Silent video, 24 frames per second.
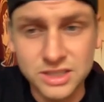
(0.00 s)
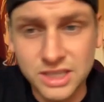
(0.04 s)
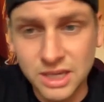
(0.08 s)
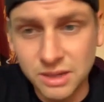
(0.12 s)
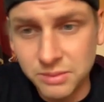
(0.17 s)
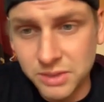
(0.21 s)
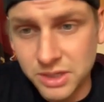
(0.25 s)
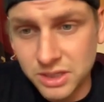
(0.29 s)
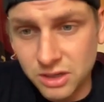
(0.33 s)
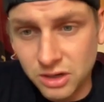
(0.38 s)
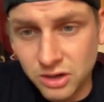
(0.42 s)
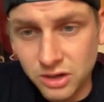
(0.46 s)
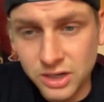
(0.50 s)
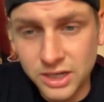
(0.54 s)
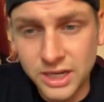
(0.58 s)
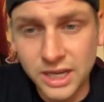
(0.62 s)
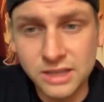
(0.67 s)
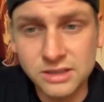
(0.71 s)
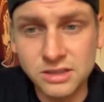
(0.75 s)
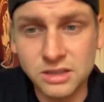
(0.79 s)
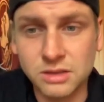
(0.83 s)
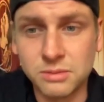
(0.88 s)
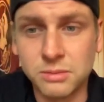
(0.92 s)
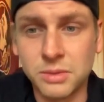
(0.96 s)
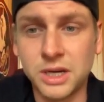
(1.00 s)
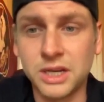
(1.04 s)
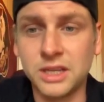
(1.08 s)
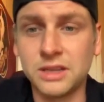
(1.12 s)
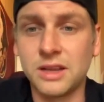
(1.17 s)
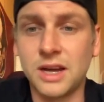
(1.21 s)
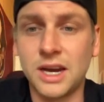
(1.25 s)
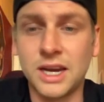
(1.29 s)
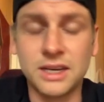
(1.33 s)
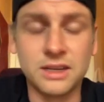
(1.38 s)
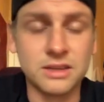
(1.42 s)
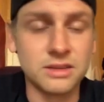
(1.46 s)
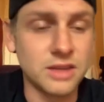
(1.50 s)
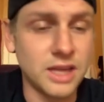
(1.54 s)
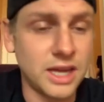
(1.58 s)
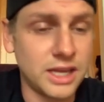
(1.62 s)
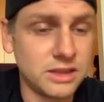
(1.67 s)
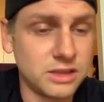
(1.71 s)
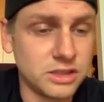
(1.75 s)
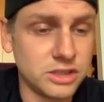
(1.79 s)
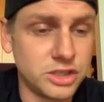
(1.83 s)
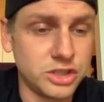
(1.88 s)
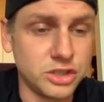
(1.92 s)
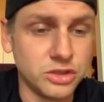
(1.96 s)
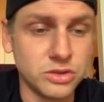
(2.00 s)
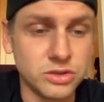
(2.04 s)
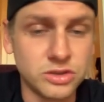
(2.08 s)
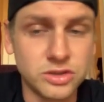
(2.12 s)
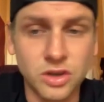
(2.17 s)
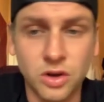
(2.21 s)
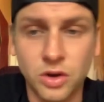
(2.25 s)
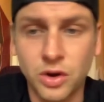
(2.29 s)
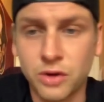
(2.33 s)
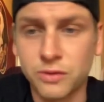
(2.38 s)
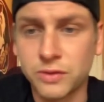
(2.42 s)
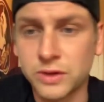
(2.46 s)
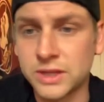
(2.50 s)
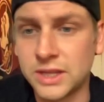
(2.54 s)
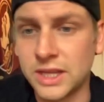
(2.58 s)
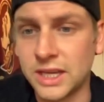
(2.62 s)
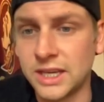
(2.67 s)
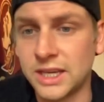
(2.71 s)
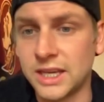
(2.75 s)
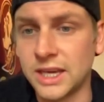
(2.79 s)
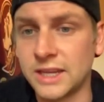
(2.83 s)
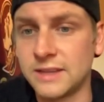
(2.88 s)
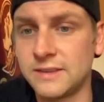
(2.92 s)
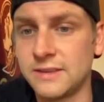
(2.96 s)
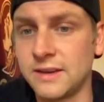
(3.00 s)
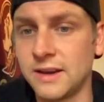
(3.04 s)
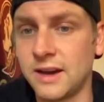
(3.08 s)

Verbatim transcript: Give me the Hurricanes on the money line. Lay the juice. Don't overthink it.